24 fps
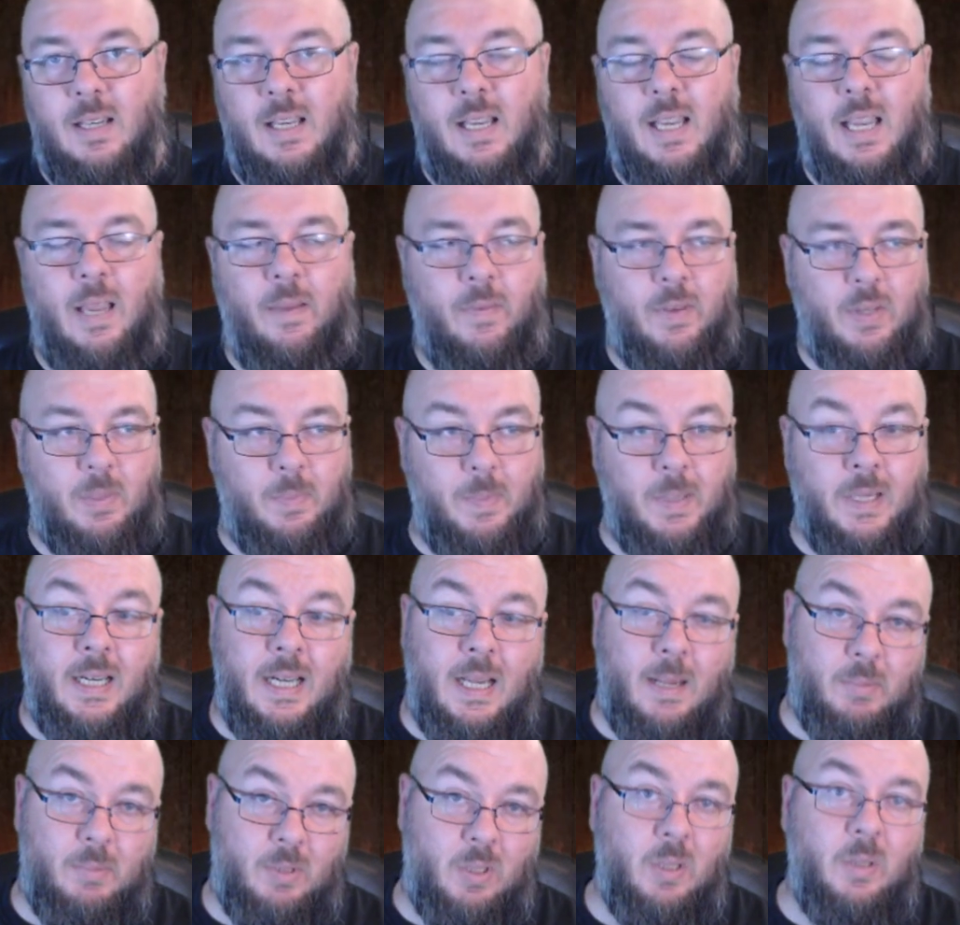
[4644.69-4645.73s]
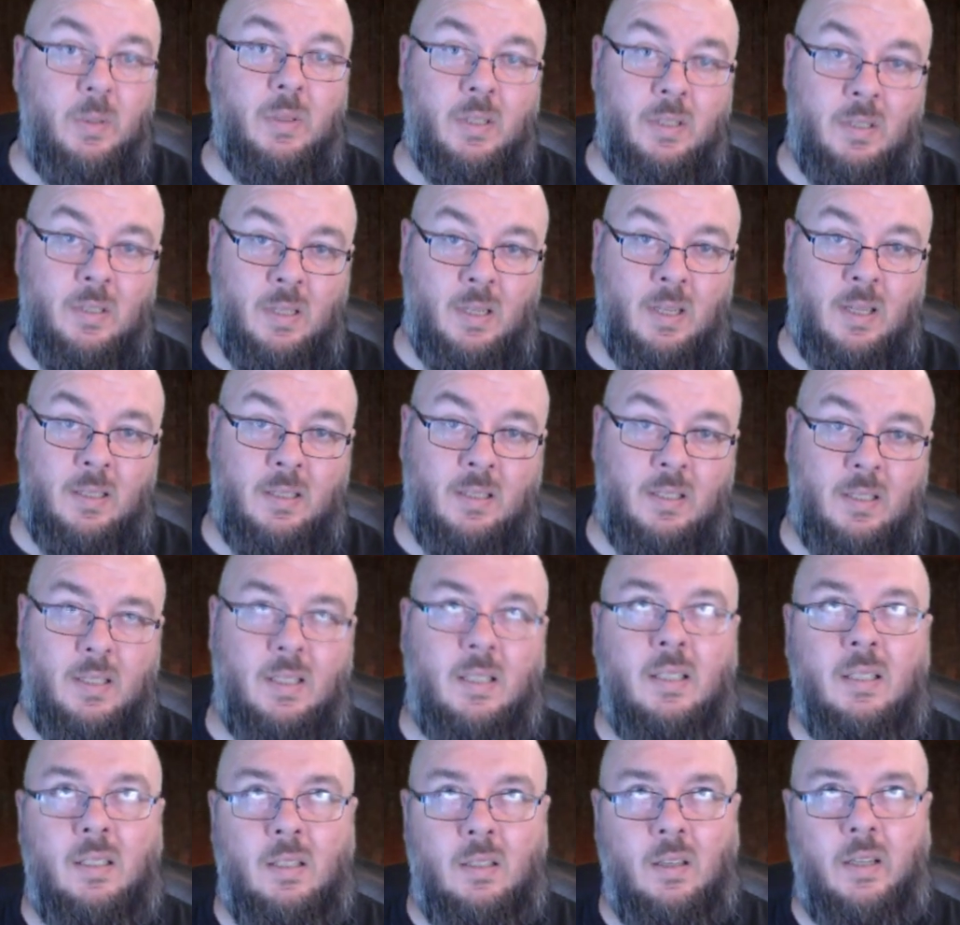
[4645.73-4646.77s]
If it's been an absolute
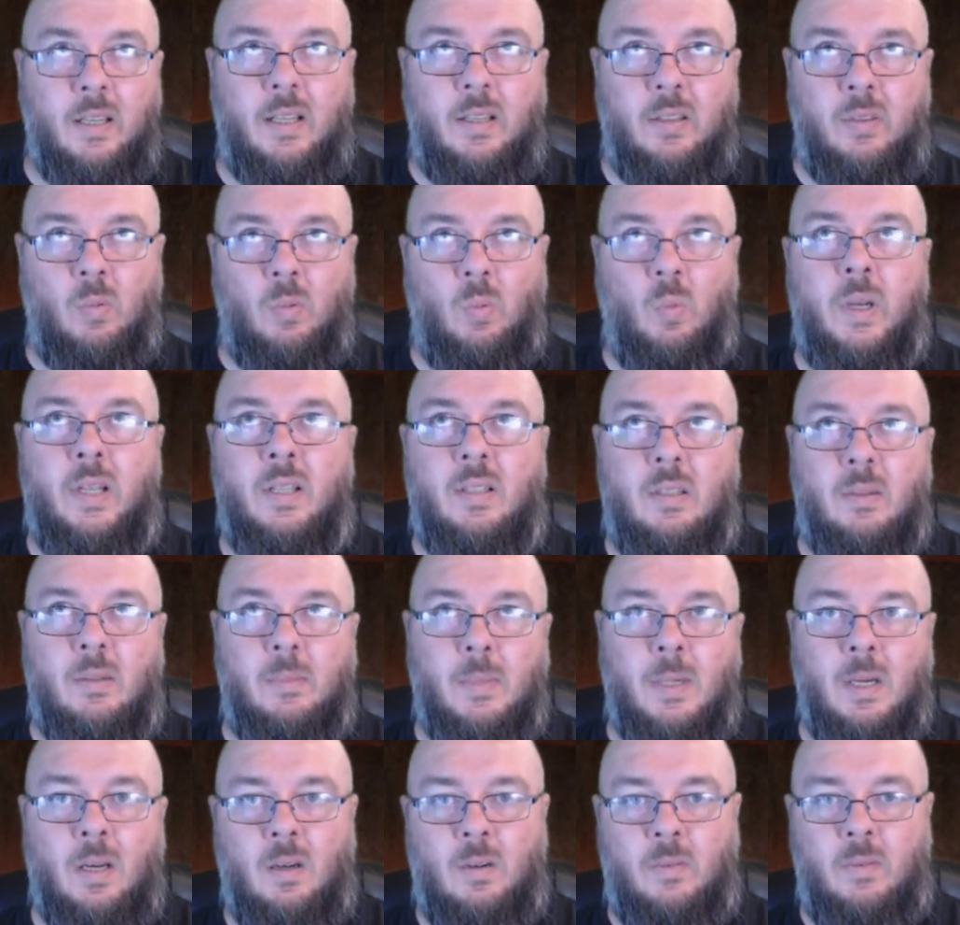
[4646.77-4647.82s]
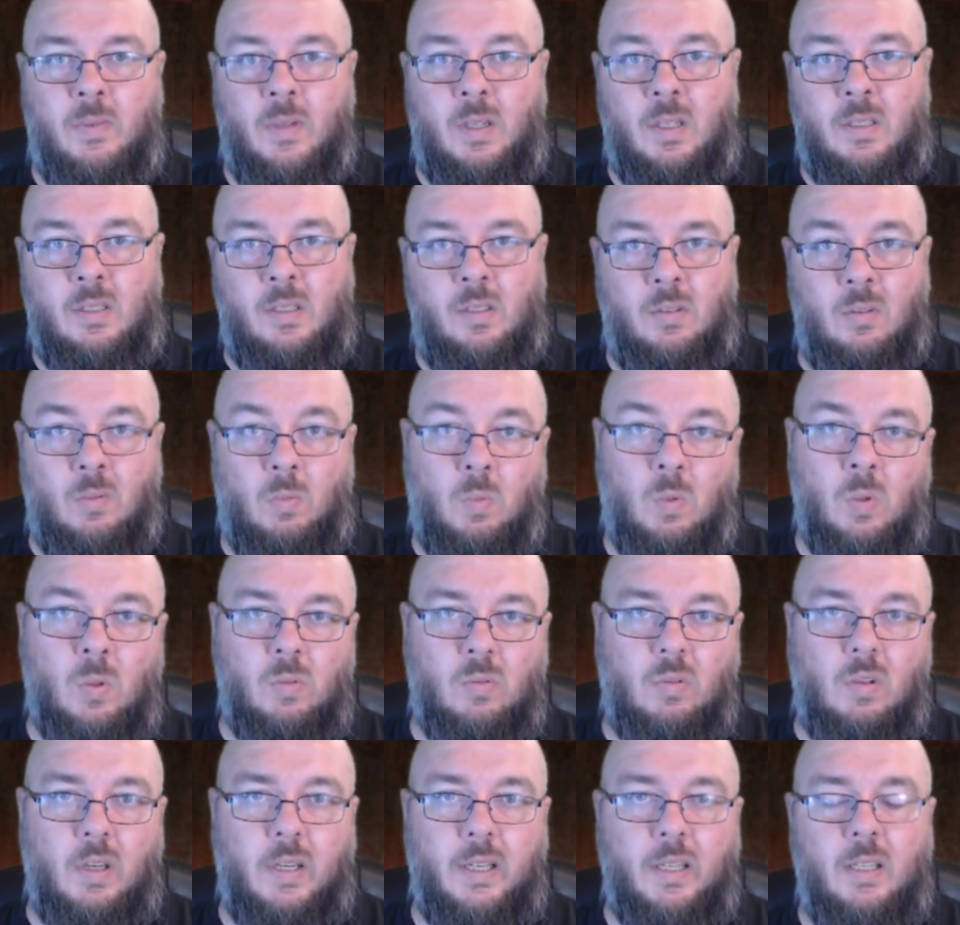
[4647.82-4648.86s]
disaster, like the Wintermark versus the
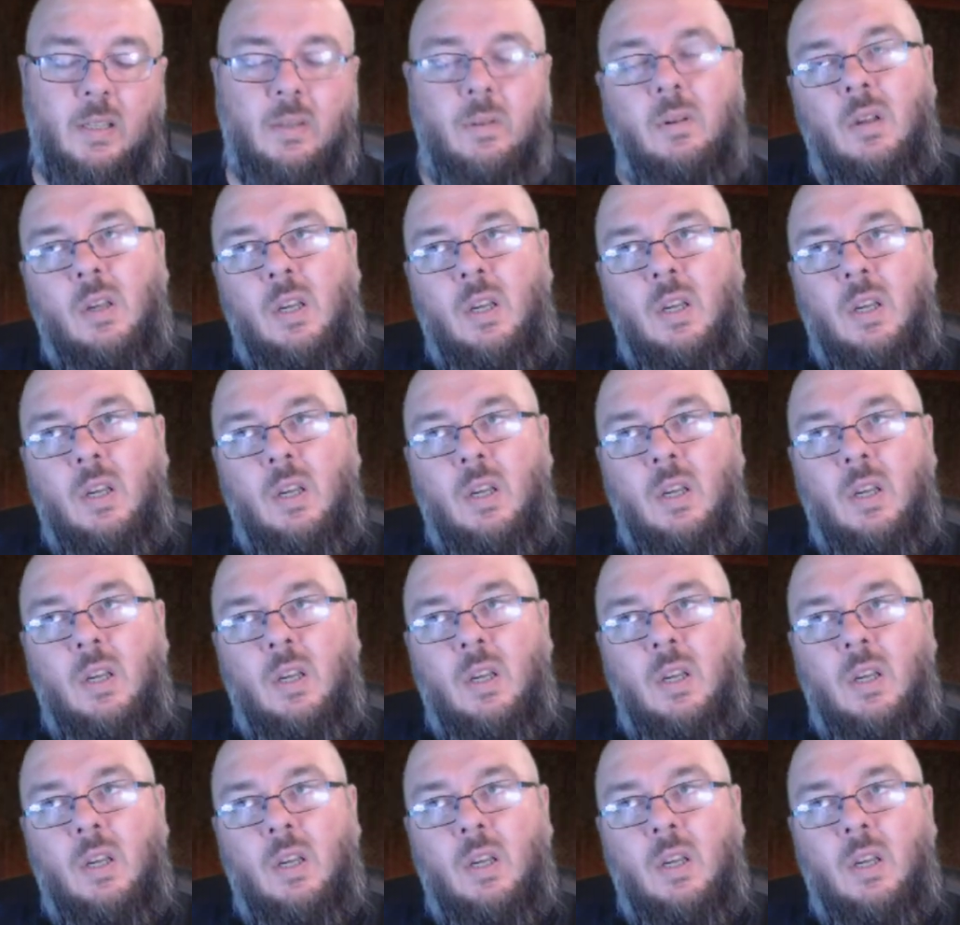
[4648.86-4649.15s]
War Rhino,